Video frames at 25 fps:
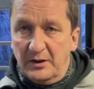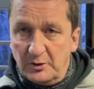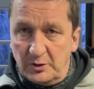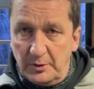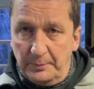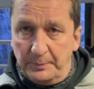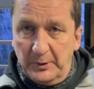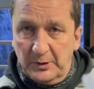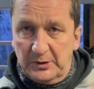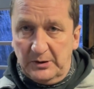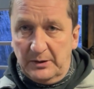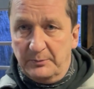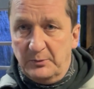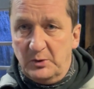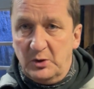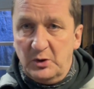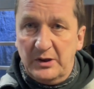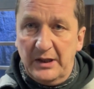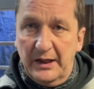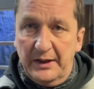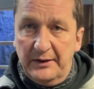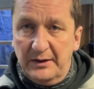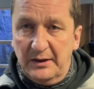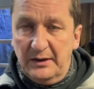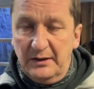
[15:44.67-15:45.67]
to put them
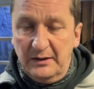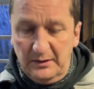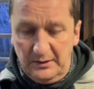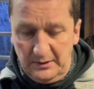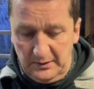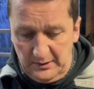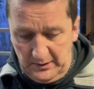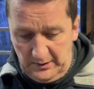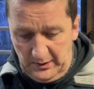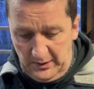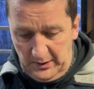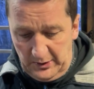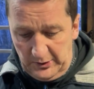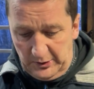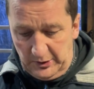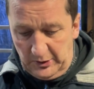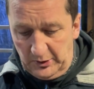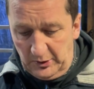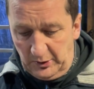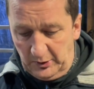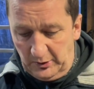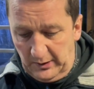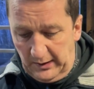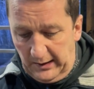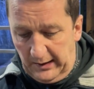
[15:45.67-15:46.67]
together, you
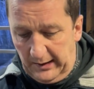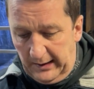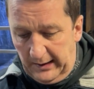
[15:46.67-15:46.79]
know,